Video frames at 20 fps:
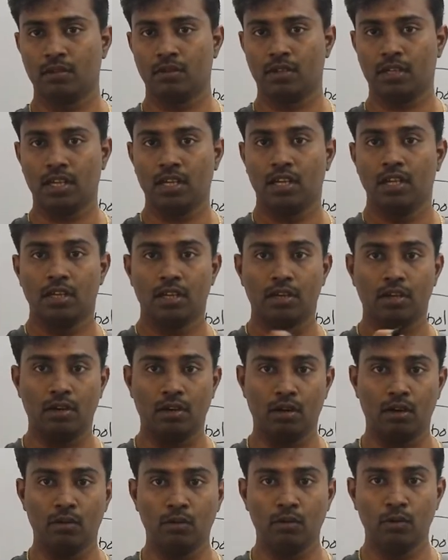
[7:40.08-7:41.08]
Okay,
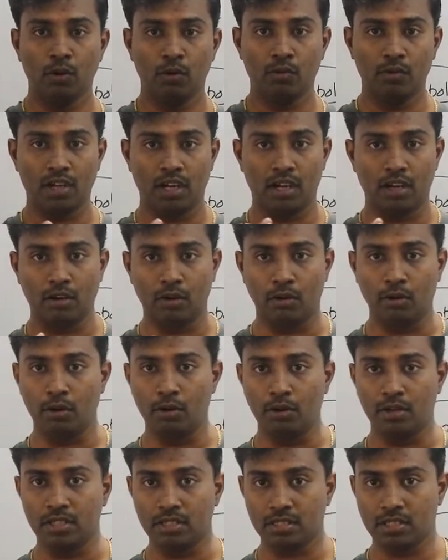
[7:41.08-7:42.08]
now we are
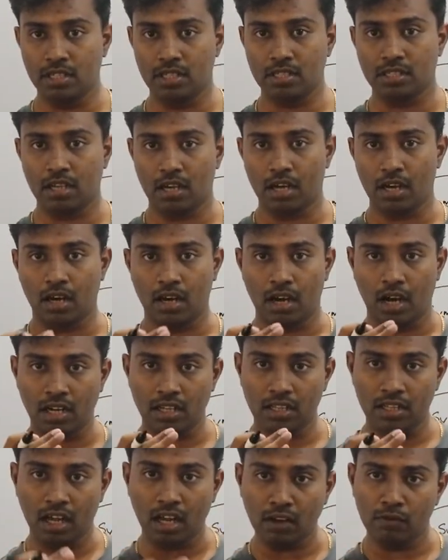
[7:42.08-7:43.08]
going to discuss
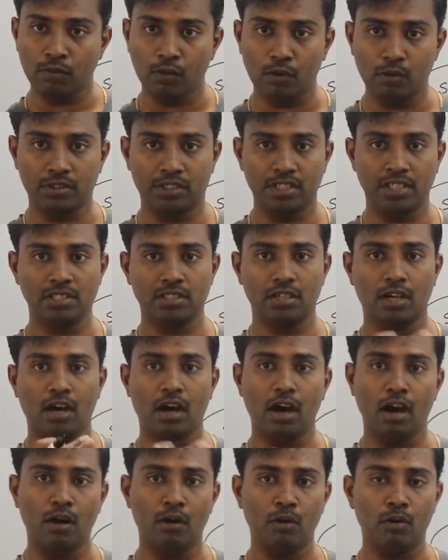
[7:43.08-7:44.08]
at that voltage
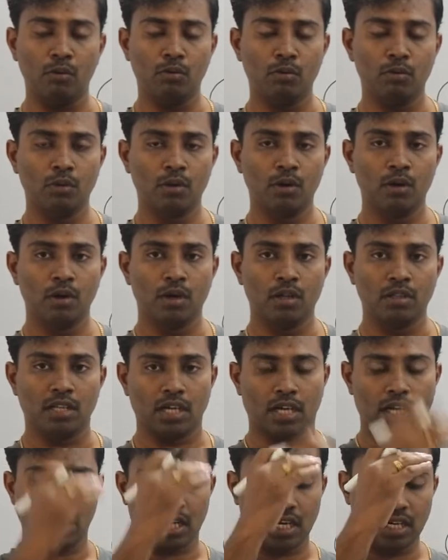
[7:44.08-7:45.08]
how
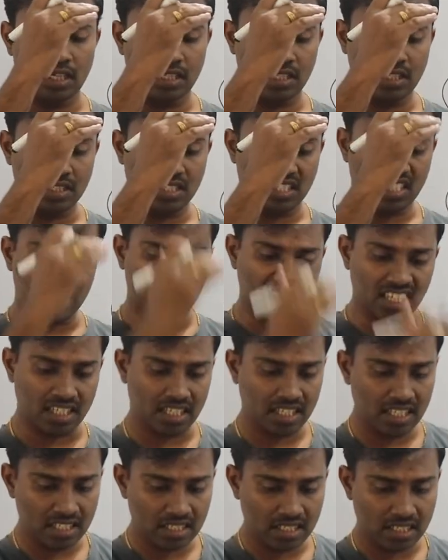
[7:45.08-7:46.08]
the current is
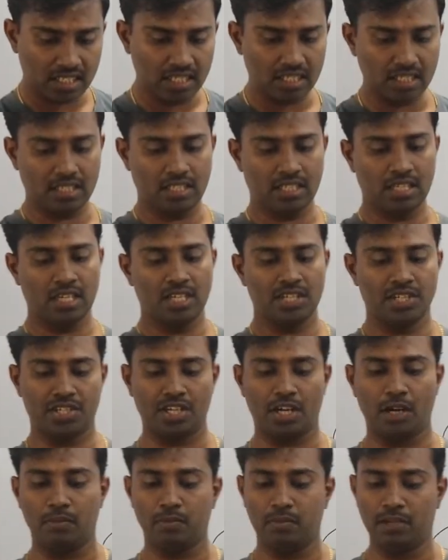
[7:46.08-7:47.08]
increases
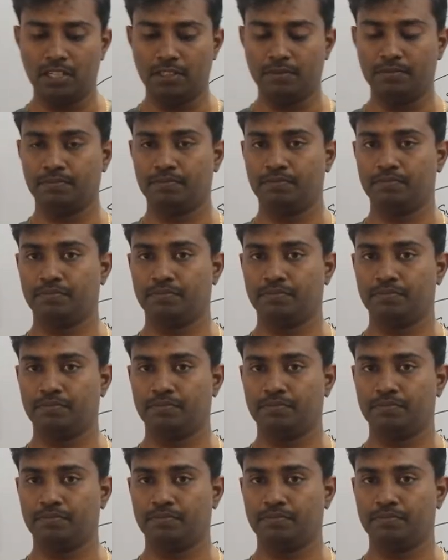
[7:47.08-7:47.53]
sharply.